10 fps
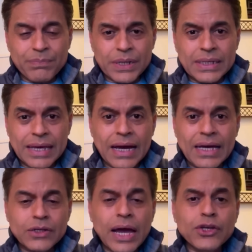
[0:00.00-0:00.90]
But
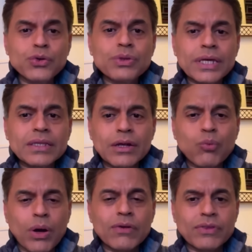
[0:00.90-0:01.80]
yeah, I do think that
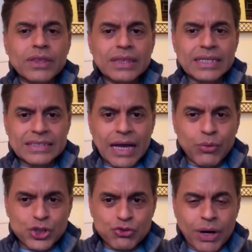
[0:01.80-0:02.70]
one of the things I
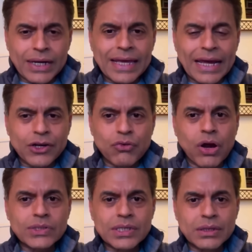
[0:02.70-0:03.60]
was trying to get
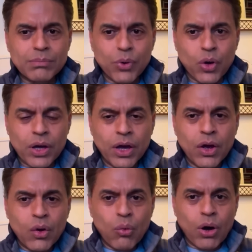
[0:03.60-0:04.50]
across in the book
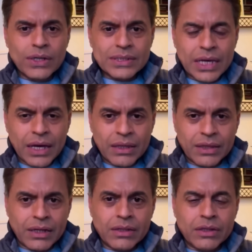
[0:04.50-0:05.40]
was
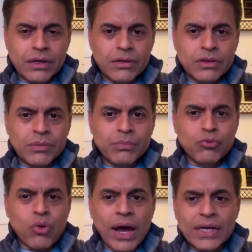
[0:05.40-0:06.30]
that the
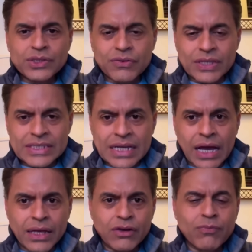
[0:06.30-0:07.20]
rise of this
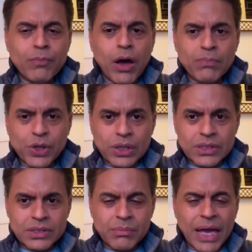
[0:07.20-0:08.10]
kind of
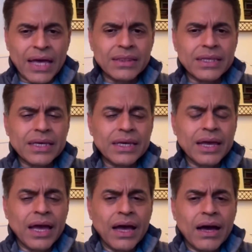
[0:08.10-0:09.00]
populism and the
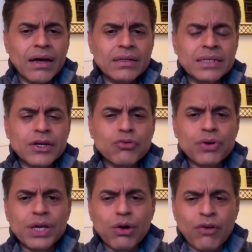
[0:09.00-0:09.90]

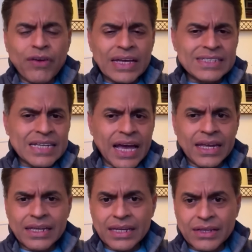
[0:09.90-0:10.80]
degree of
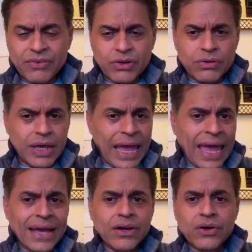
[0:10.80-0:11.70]
anxiety and even
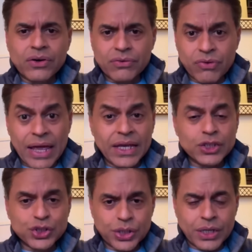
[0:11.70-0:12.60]
anger,
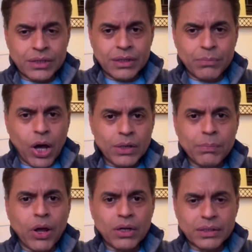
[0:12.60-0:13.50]
rage in the body
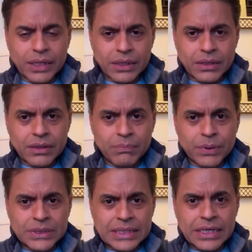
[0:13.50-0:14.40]
politic,
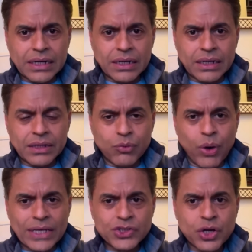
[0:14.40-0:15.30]
particularly in the
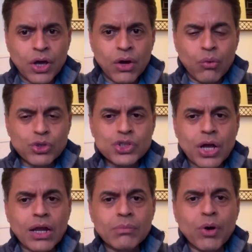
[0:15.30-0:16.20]
West, was
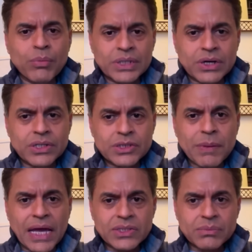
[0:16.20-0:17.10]
not a momentary
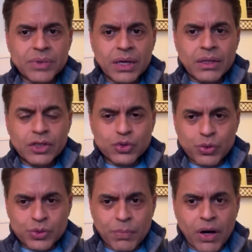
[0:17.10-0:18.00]
spasm. This
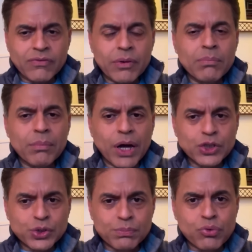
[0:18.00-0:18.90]
was part of a
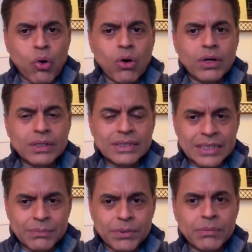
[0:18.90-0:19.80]
much broader,
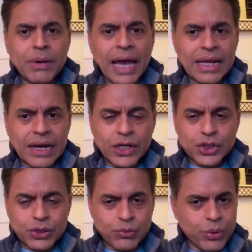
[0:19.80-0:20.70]
deeper
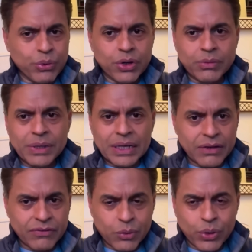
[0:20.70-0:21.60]
backlash that we were going to be
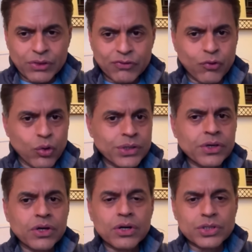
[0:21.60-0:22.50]
living with for
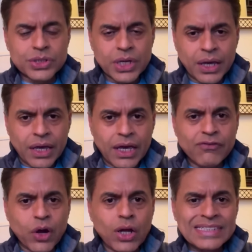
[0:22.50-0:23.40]
years,
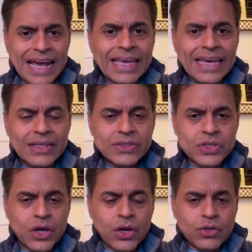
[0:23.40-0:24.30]
if not decades.
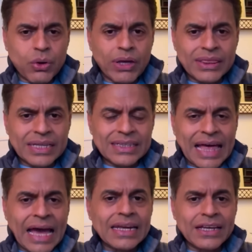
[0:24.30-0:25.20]
So I think
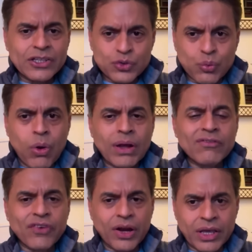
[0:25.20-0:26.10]
that is
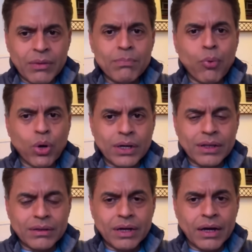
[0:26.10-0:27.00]
one very important
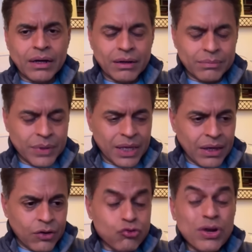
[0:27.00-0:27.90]

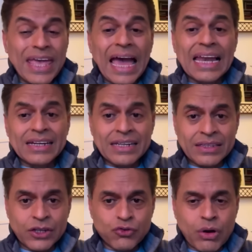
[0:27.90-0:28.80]
reality
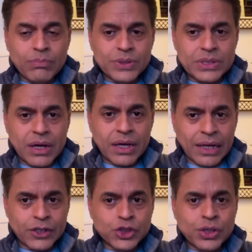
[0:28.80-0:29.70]
that Trump's
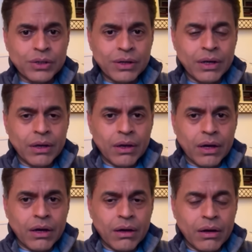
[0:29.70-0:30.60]
election
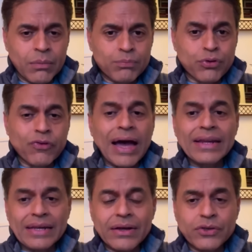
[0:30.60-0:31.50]

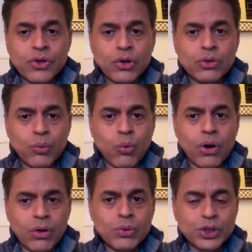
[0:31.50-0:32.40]
provided, the
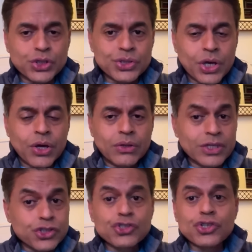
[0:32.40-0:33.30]
world, which is
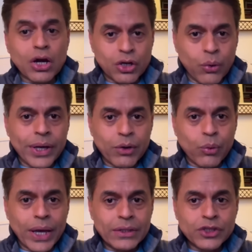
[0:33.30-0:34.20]
this is not going
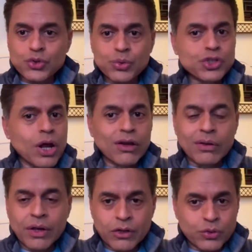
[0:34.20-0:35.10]
away. This was not
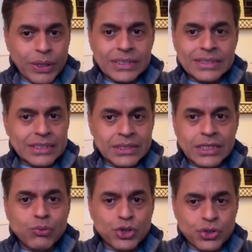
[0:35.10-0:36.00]

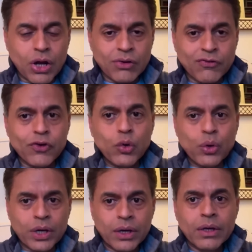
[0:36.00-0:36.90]
2016 was not a
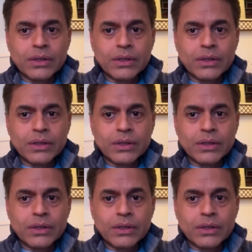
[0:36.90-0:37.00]
fluke.